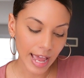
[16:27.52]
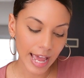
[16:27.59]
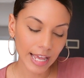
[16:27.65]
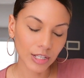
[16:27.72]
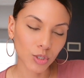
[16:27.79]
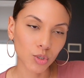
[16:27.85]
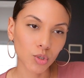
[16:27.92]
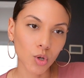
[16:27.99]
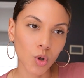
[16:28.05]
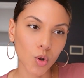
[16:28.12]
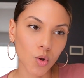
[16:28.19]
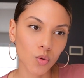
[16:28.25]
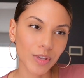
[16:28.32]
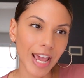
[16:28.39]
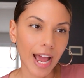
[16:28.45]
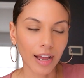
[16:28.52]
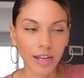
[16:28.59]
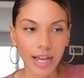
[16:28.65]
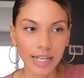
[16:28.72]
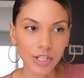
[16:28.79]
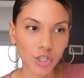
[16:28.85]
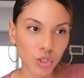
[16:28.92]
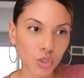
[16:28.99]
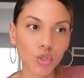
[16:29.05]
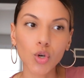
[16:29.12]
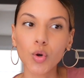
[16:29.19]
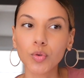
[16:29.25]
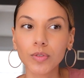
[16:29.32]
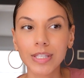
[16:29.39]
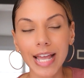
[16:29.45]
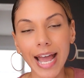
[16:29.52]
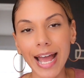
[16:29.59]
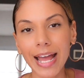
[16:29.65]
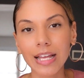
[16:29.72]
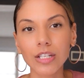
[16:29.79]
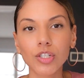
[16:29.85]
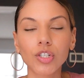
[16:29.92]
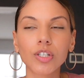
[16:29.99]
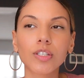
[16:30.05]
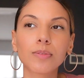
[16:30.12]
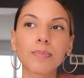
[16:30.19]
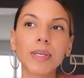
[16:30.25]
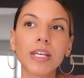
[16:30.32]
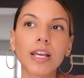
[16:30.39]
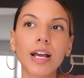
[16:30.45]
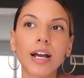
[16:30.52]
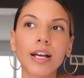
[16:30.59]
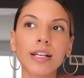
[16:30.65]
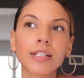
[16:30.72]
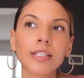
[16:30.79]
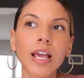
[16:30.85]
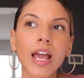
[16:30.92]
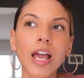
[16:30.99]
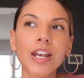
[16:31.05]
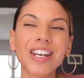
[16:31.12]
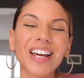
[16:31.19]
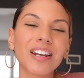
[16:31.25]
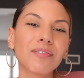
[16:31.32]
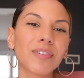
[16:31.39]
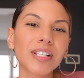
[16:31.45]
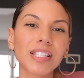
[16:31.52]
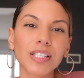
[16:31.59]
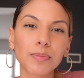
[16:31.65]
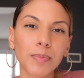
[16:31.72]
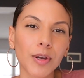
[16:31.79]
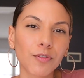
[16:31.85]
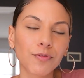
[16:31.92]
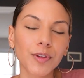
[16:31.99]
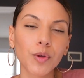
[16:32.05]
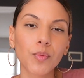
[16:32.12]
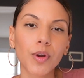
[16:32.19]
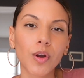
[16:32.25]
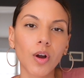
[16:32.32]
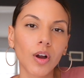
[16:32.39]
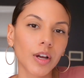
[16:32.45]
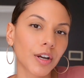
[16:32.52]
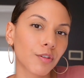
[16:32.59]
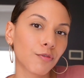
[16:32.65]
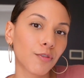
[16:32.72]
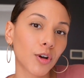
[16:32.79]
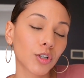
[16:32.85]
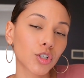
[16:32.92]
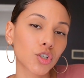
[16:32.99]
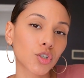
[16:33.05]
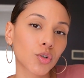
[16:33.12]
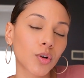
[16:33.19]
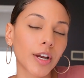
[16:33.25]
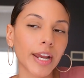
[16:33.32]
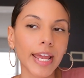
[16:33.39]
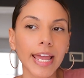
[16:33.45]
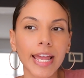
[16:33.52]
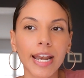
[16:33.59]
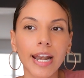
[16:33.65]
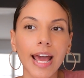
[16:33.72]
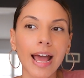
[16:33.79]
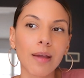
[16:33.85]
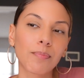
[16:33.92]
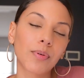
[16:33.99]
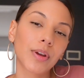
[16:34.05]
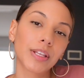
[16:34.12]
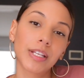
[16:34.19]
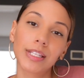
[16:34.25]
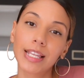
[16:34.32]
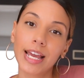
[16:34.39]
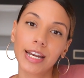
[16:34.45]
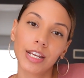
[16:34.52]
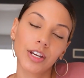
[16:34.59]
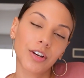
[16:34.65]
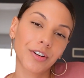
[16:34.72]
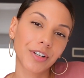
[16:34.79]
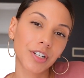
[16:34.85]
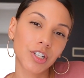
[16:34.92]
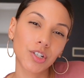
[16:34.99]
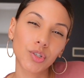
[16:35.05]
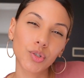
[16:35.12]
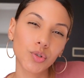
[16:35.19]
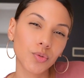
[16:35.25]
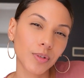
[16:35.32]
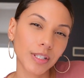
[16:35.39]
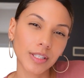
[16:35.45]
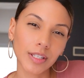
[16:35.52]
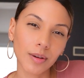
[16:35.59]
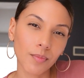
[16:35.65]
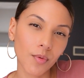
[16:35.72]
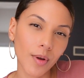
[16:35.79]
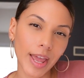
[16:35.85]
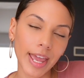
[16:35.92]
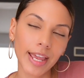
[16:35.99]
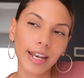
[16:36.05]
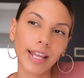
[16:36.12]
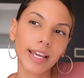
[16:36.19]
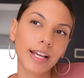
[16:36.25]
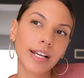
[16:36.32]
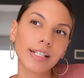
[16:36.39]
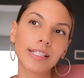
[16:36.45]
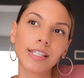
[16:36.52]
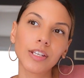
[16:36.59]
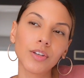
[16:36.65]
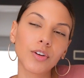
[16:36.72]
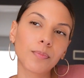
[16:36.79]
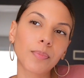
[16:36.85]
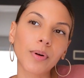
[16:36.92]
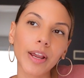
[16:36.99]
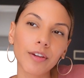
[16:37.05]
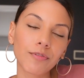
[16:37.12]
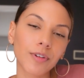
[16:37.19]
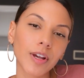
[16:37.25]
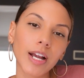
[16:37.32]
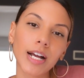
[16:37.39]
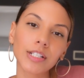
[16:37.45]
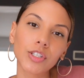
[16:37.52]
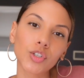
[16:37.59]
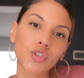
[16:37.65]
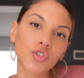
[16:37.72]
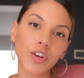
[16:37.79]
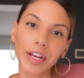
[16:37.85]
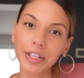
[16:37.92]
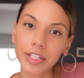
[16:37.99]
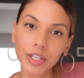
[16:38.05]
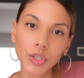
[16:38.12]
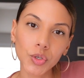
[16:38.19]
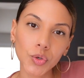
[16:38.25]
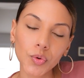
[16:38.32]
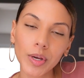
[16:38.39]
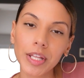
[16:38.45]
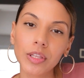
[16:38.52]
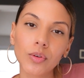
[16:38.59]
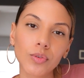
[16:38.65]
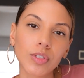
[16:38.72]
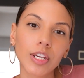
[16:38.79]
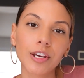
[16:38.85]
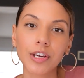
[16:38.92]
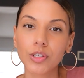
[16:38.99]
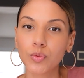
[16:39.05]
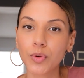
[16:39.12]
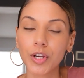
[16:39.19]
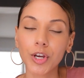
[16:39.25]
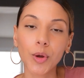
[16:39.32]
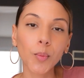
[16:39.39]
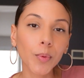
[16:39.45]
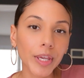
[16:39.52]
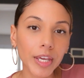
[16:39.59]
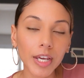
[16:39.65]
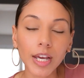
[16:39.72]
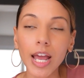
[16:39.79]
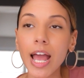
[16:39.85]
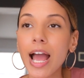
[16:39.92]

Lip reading: And so yeah, I just note that just because none of us is perfect, we're all gonna fall short. And I pray that that encourages you in some way. Continue to pray for God to strengthen you in those areas where you're weak.